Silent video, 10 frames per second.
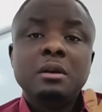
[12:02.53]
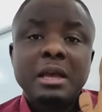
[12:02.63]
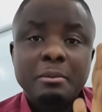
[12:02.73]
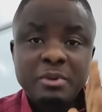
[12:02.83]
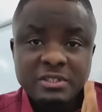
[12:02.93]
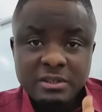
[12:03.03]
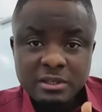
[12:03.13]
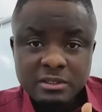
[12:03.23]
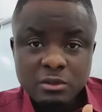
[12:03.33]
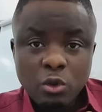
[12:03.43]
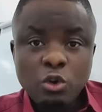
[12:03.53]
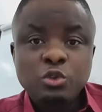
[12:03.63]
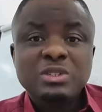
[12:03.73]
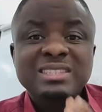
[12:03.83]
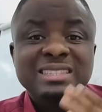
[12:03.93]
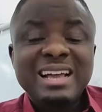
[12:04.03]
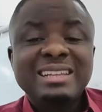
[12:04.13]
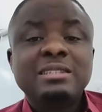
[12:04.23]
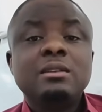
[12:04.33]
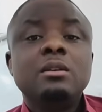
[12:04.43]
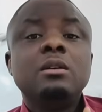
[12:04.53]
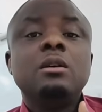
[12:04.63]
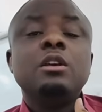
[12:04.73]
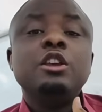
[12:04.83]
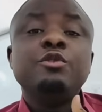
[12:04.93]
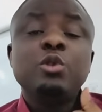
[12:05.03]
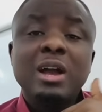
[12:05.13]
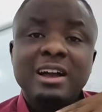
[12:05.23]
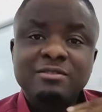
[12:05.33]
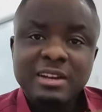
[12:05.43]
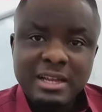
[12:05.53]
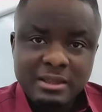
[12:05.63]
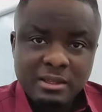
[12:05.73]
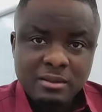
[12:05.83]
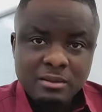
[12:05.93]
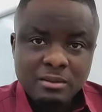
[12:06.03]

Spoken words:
a business or you start if you have nothing.